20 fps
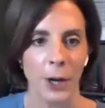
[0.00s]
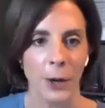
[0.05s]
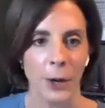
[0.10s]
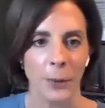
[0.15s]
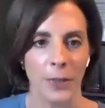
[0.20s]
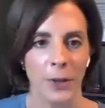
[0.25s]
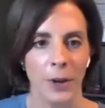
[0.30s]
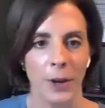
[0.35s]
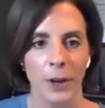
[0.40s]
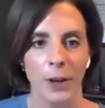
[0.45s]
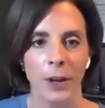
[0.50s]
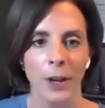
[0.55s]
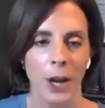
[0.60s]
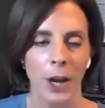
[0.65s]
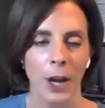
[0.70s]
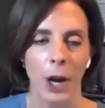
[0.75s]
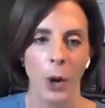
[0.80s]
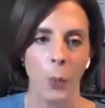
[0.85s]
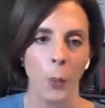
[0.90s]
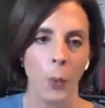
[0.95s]
you know, with a
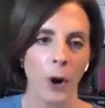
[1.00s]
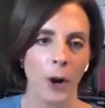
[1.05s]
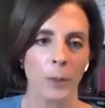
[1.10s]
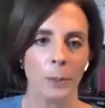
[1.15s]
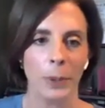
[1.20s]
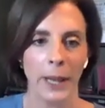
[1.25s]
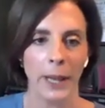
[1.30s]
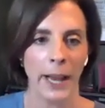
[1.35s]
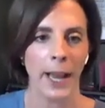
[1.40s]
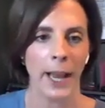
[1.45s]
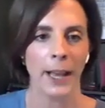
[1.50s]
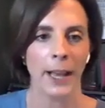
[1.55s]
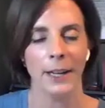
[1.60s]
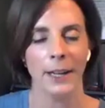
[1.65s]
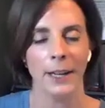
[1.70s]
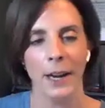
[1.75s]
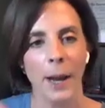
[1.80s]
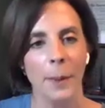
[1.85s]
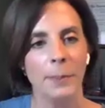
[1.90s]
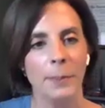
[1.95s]
work
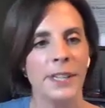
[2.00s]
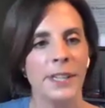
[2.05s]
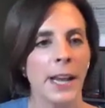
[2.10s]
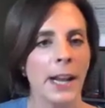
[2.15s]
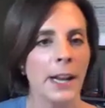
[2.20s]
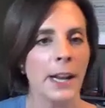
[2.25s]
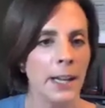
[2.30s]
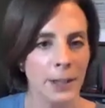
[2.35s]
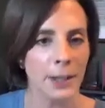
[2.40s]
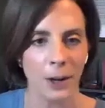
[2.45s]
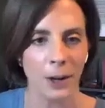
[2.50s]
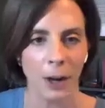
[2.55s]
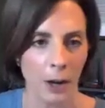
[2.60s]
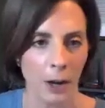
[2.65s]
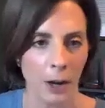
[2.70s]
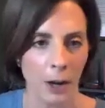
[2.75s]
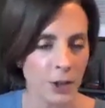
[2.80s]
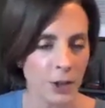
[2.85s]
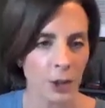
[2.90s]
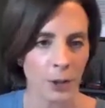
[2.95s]
plan and updating their
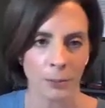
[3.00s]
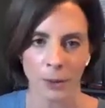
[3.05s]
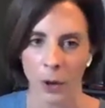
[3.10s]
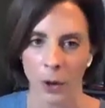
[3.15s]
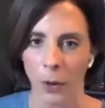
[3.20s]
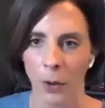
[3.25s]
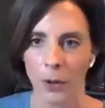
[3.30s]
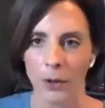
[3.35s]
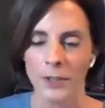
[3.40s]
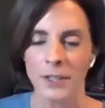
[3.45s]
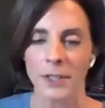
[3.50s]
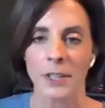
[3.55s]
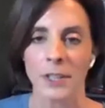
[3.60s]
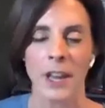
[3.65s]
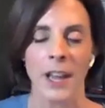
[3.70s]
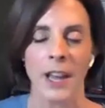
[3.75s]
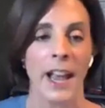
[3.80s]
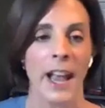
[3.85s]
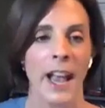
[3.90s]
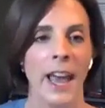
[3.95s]
long-term
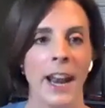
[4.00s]
goals.